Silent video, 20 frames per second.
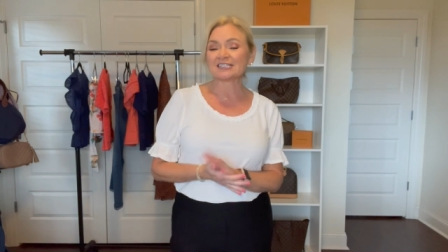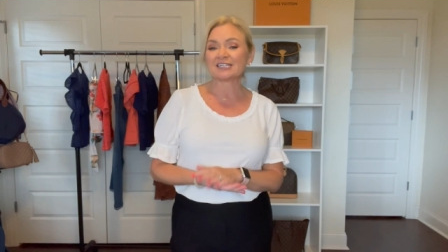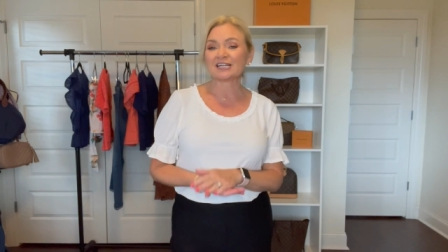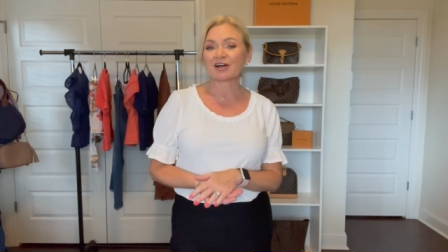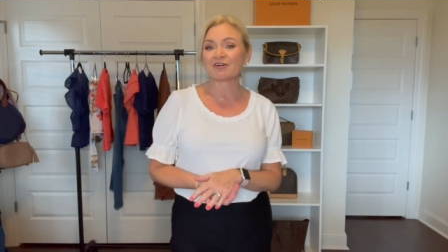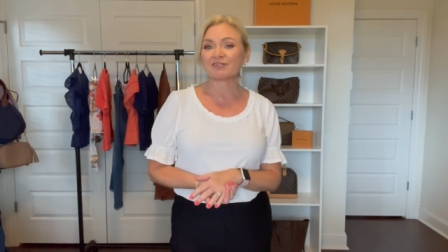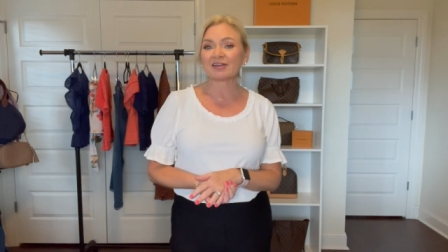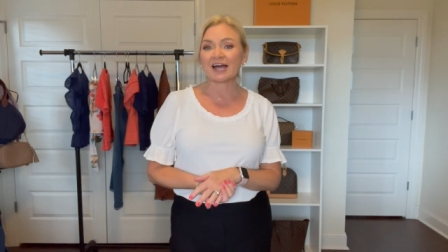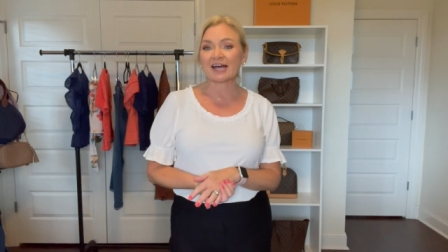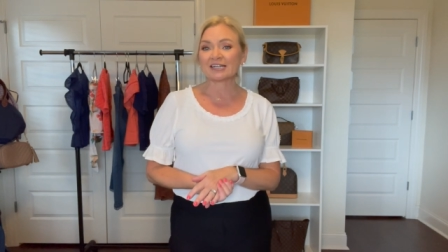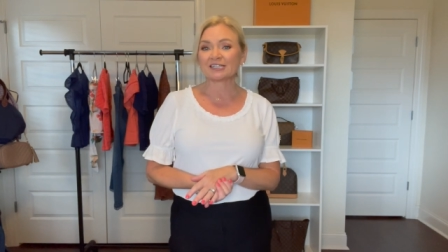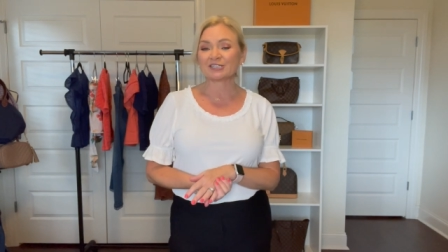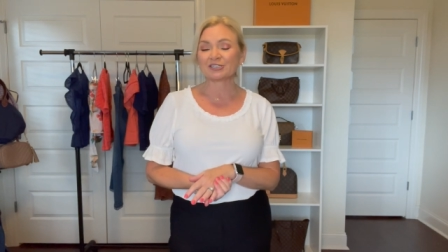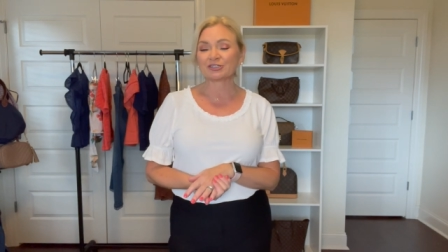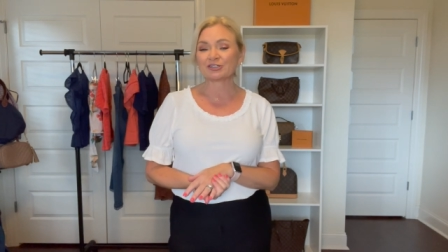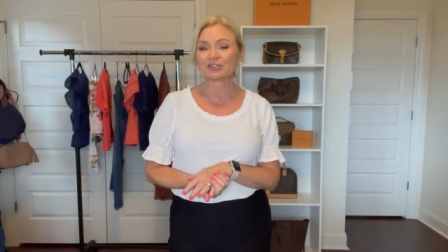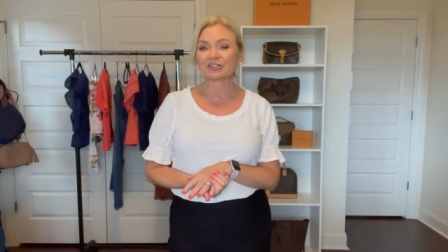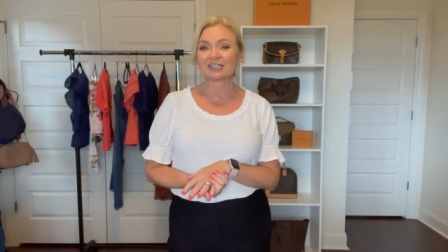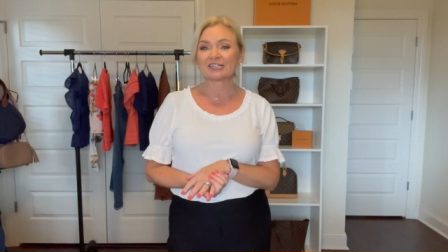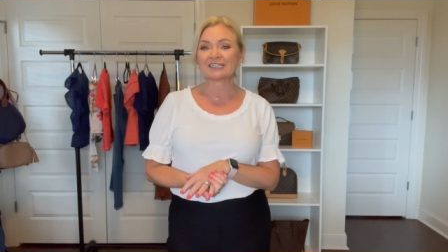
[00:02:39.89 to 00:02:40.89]
you know, 90
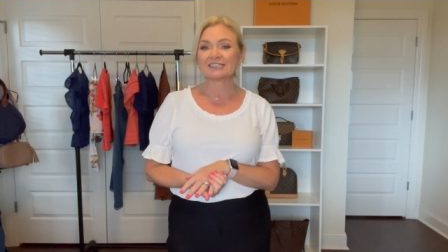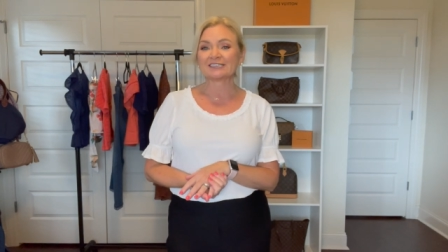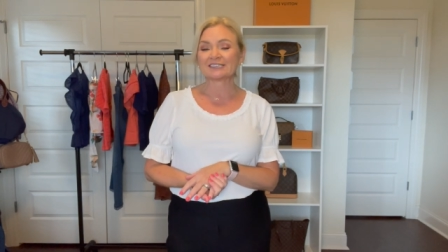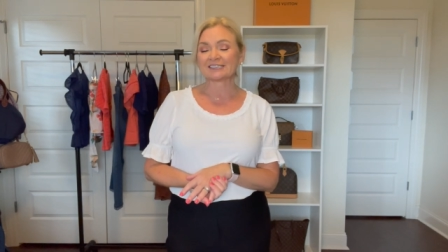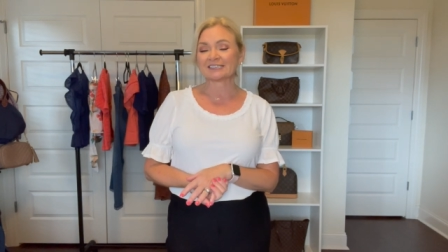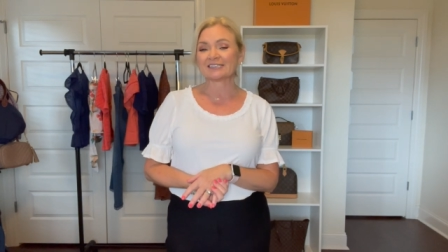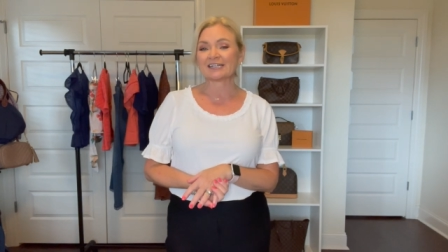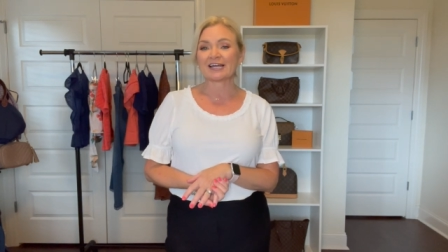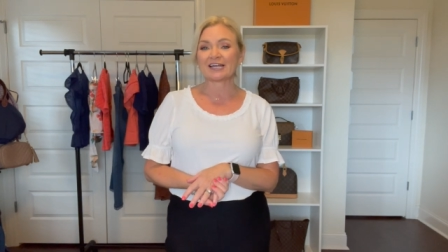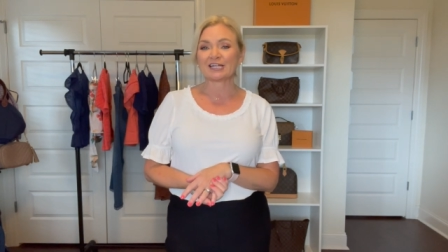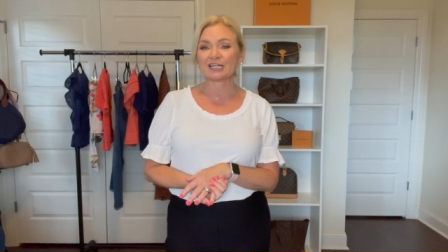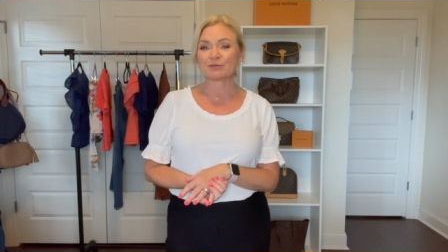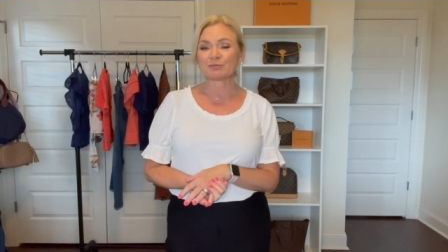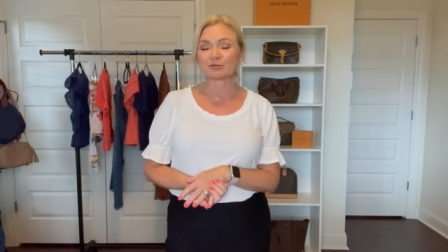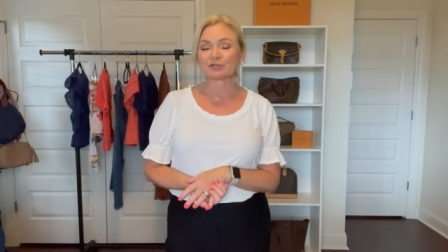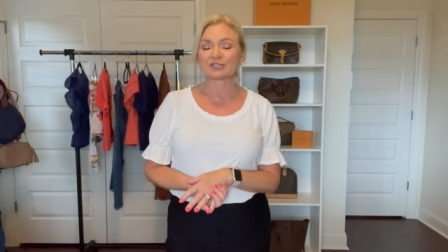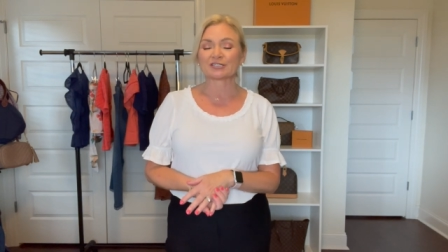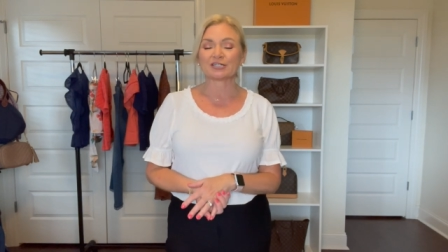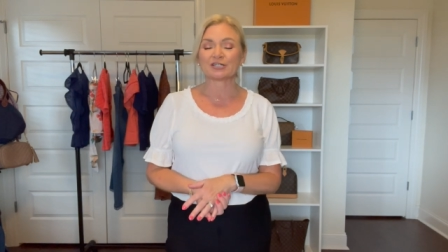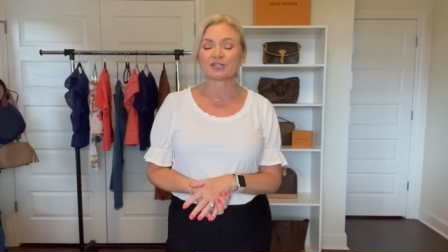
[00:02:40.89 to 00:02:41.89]
degrees and
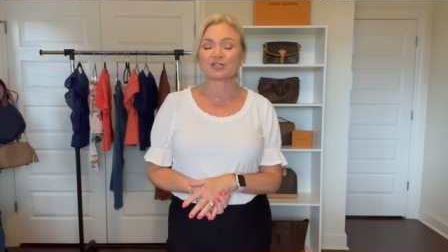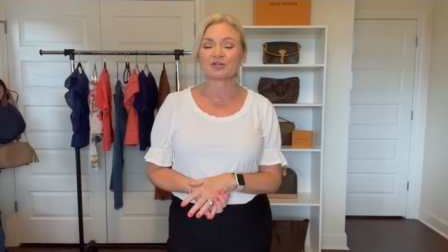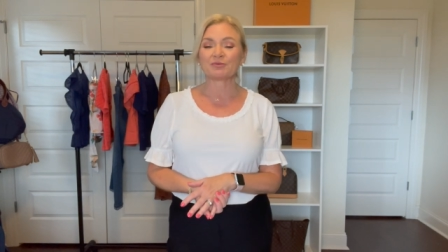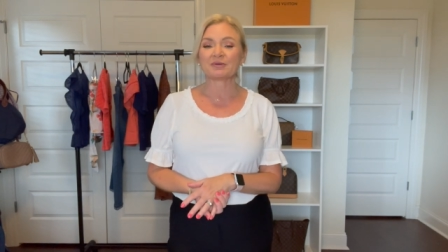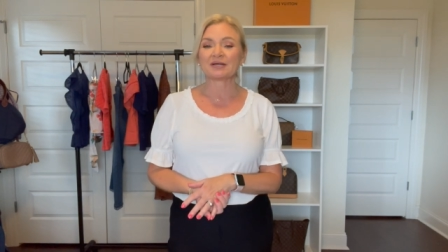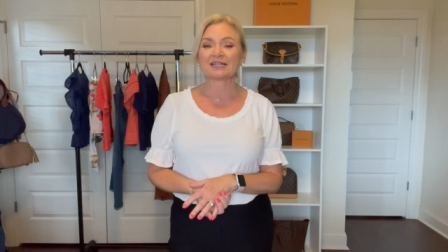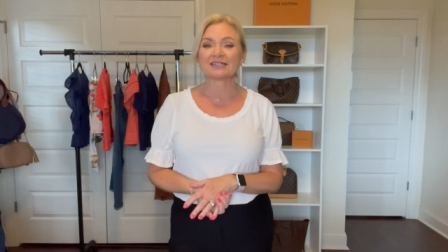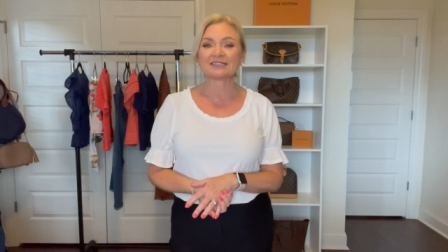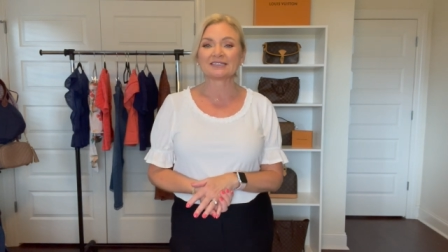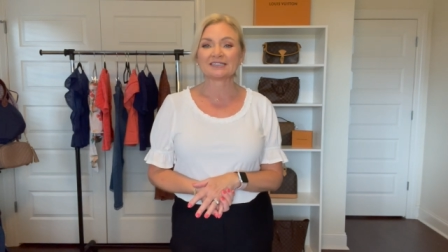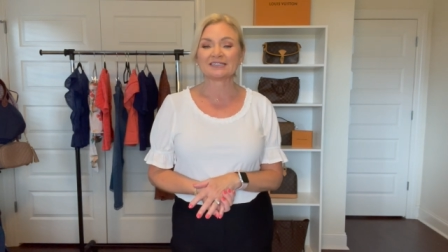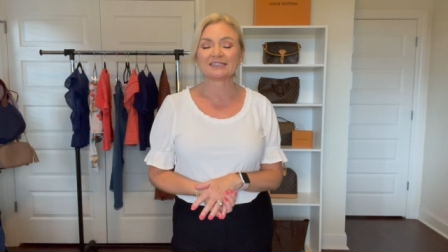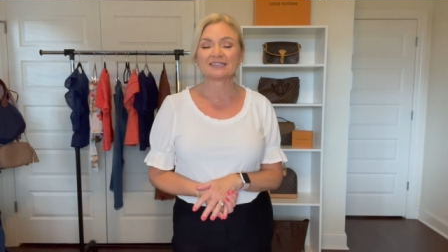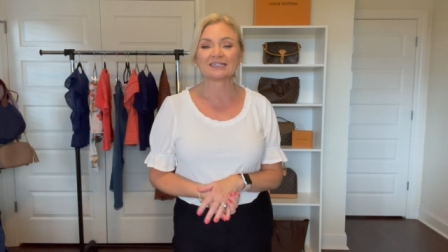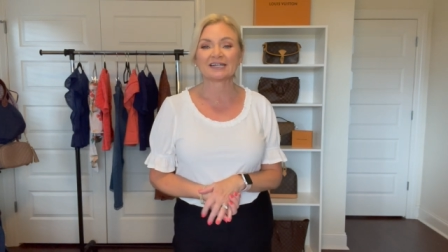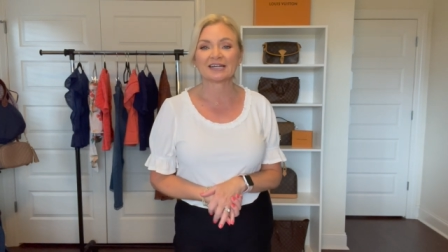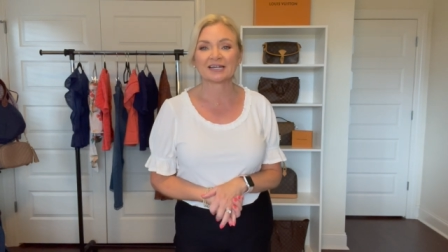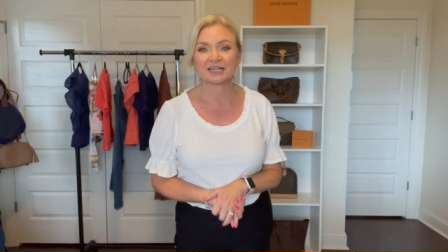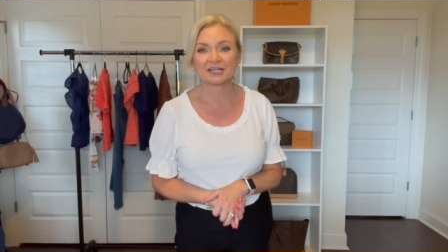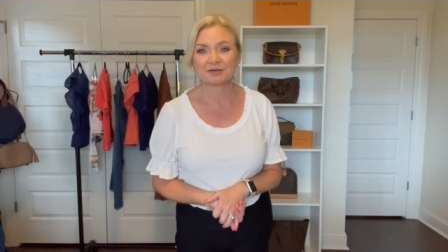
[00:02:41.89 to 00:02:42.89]
80%
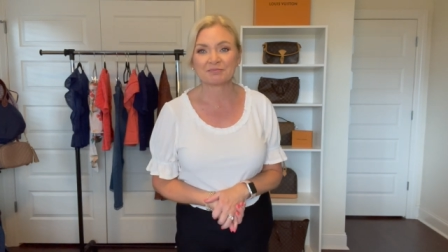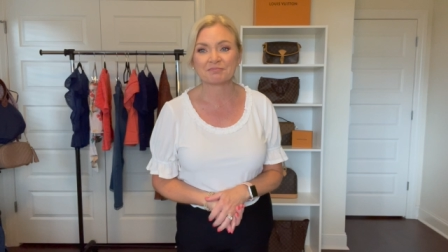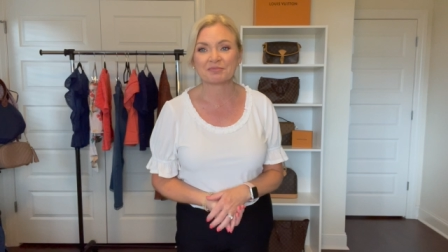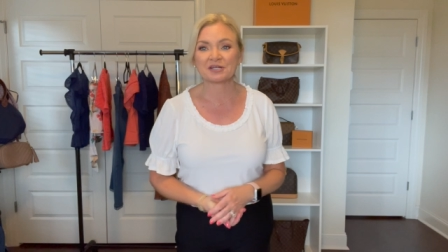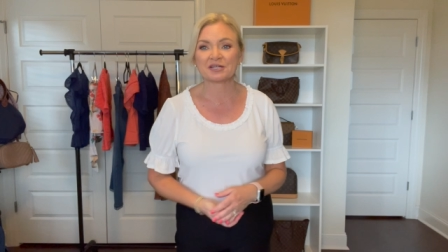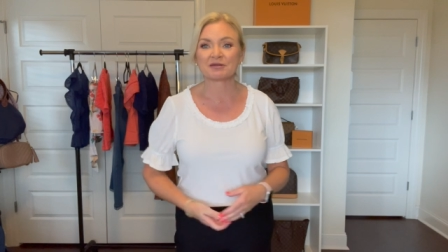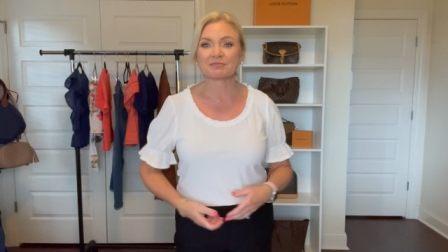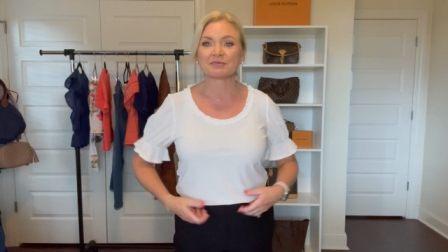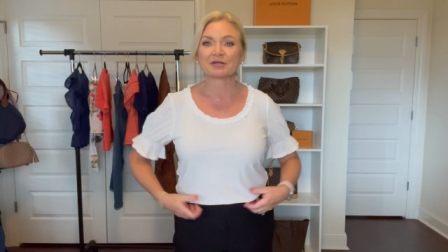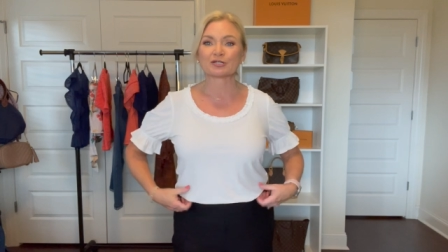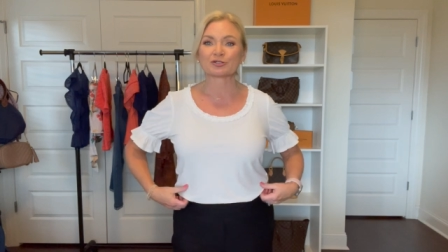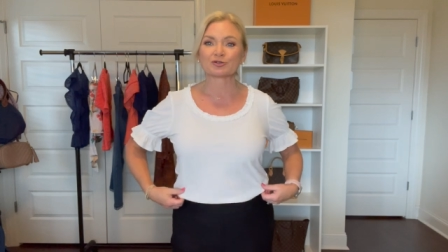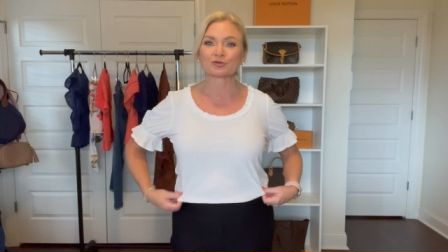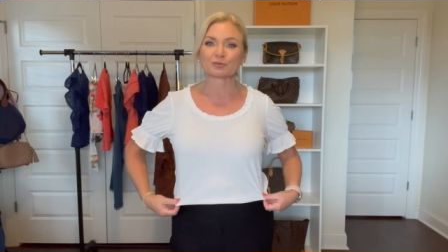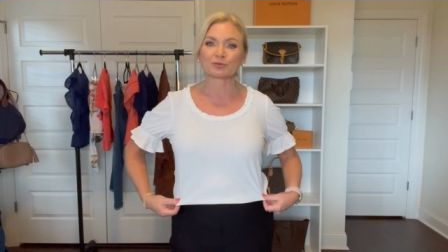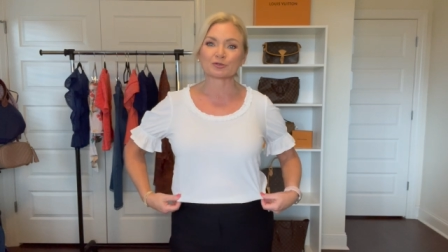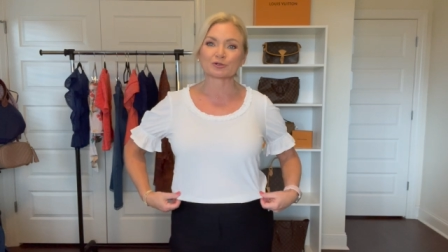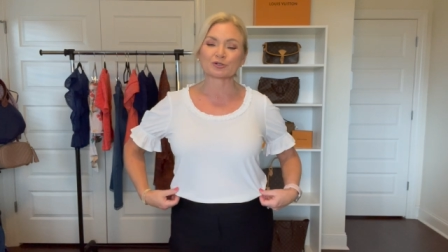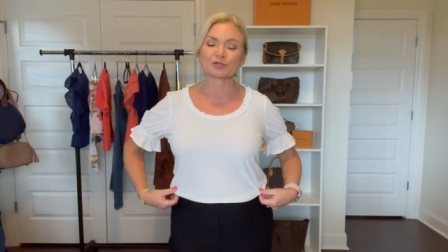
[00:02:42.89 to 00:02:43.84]
humidity and being miserable.